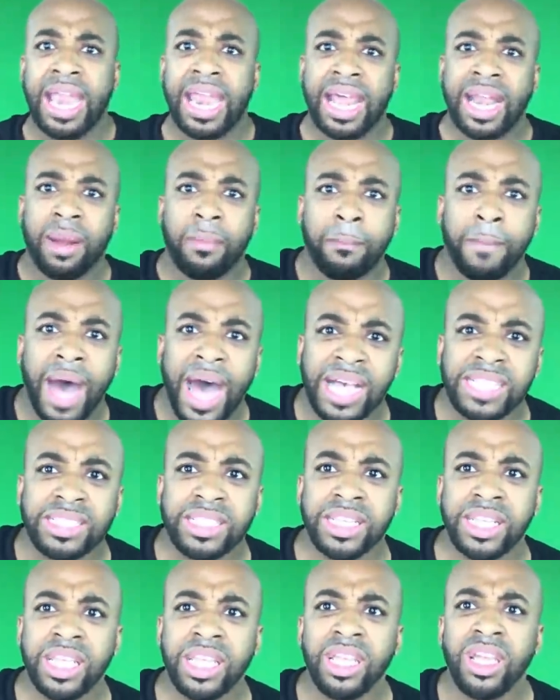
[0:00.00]

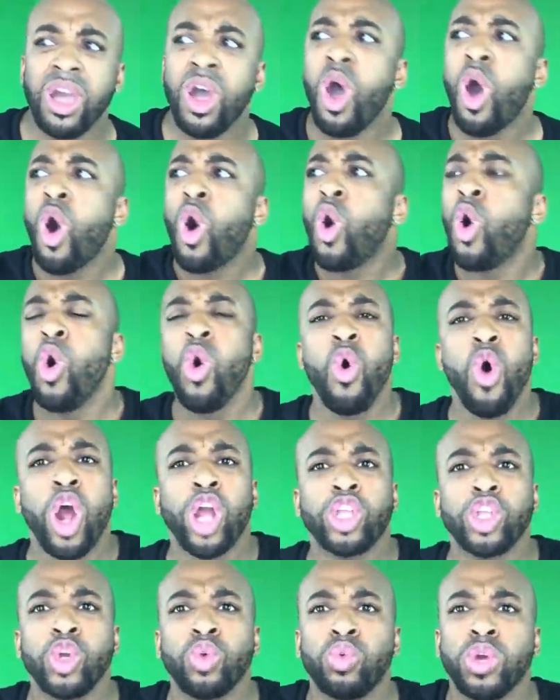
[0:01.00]
animosity, who are
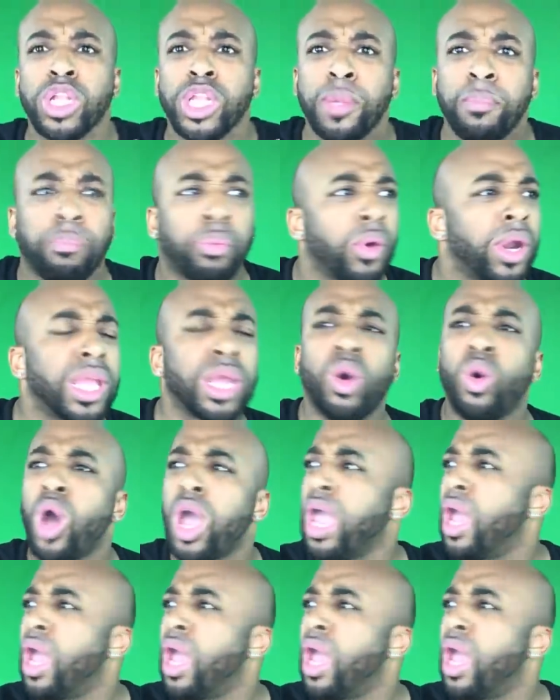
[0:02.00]
you really bringing?